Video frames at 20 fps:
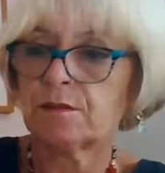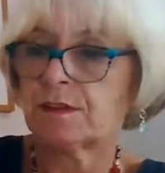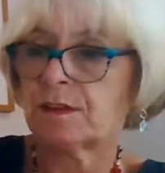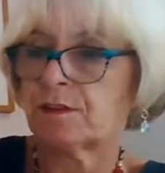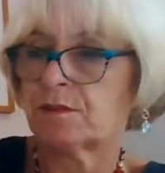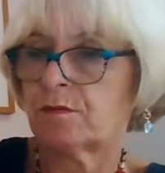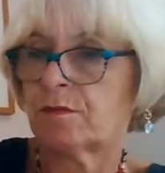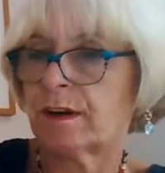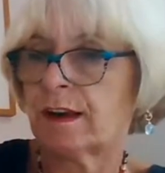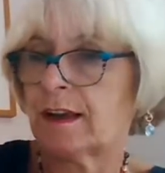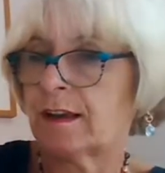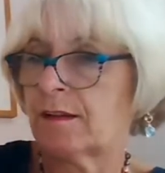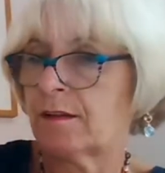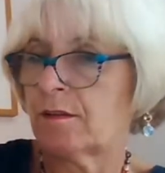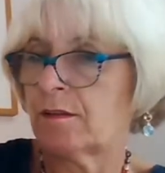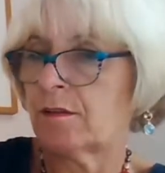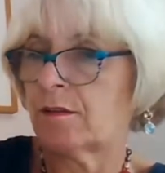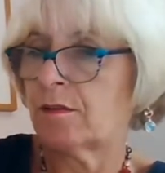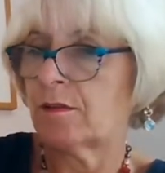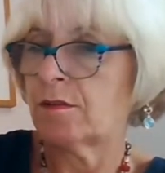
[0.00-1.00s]
story,
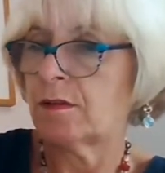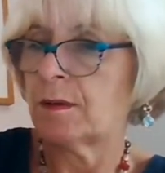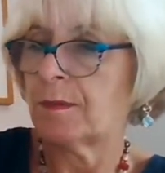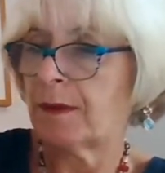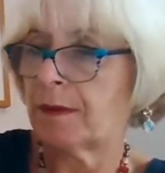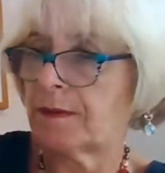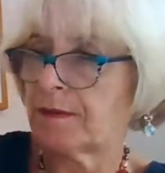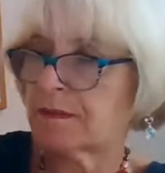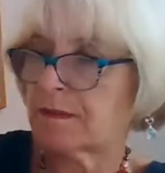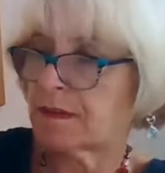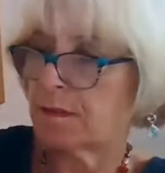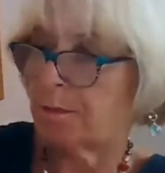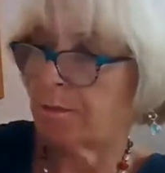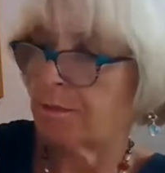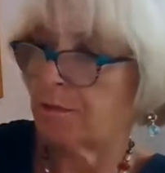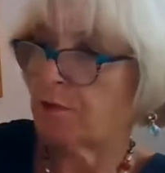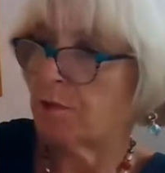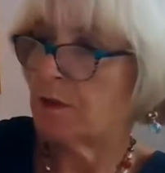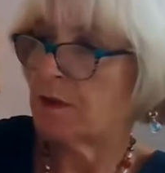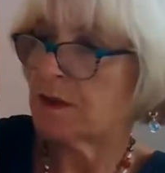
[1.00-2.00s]
all about
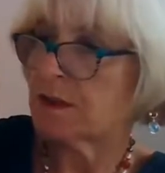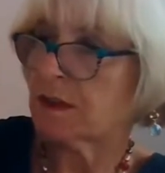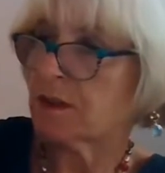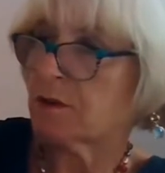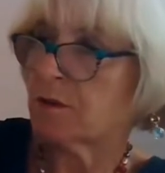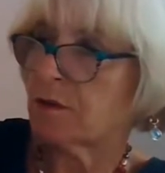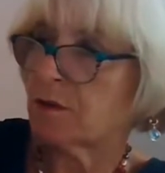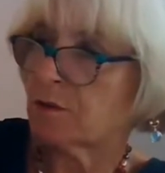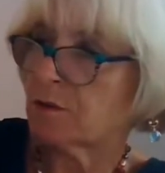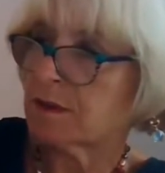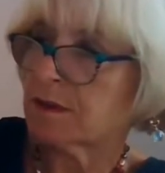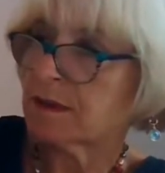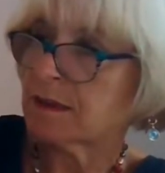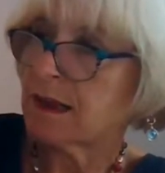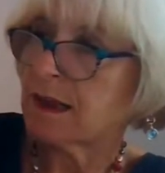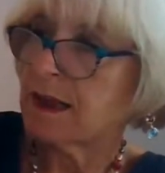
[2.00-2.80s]
some musical notes.